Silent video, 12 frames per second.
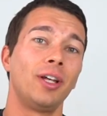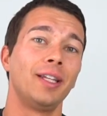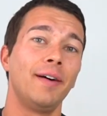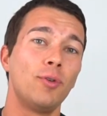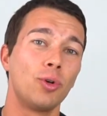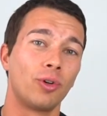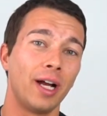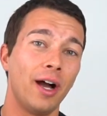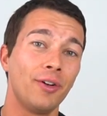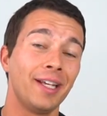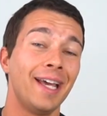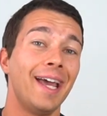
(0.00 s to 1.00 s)
on level
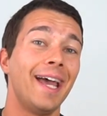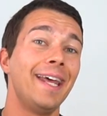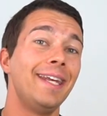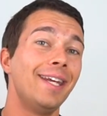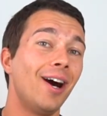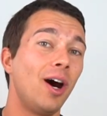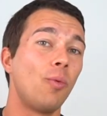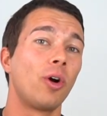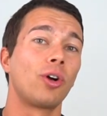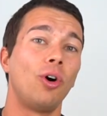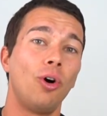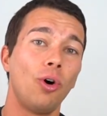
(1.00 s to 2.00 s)
ground and not
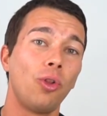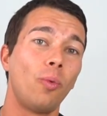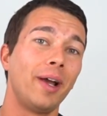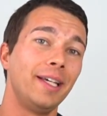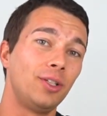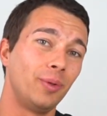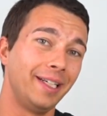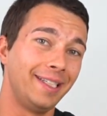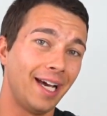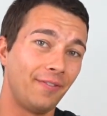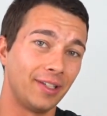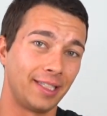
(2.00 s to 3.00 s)
work all the way into a
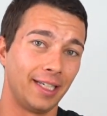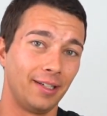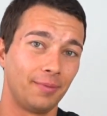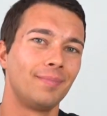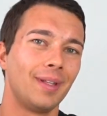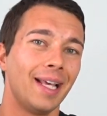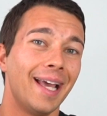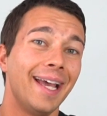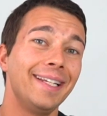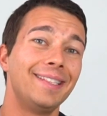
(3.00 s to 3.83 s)
deficit. A